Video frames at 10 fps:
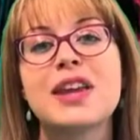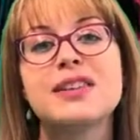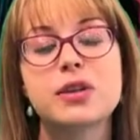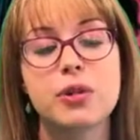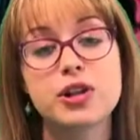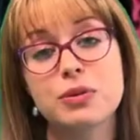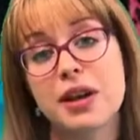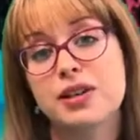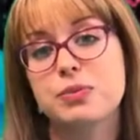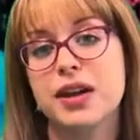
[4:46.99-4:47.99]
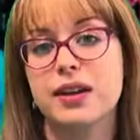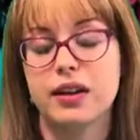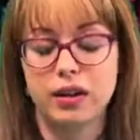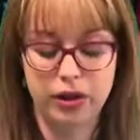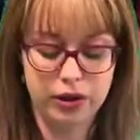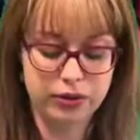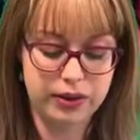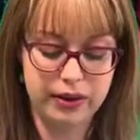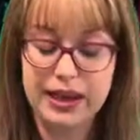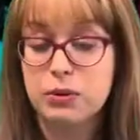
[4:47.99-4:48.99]
So impression management can include
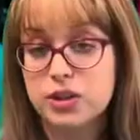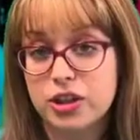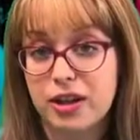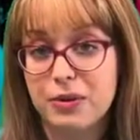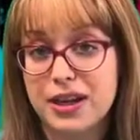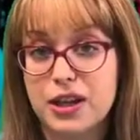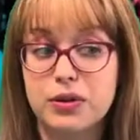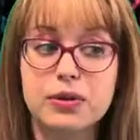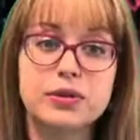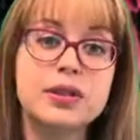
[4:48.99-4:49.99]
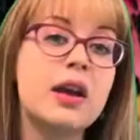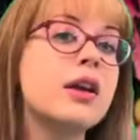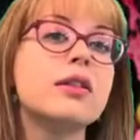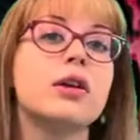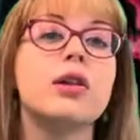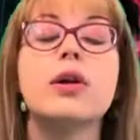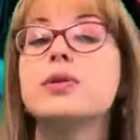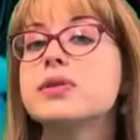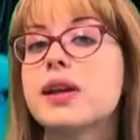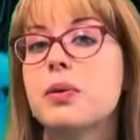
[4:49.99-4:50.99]
the language that we use, the
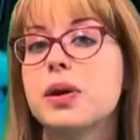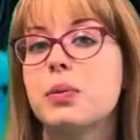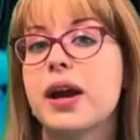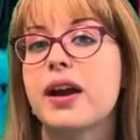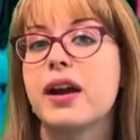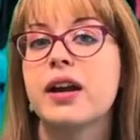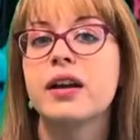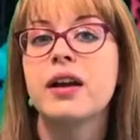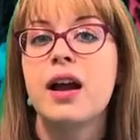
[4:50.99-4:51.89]
clothes that we wear,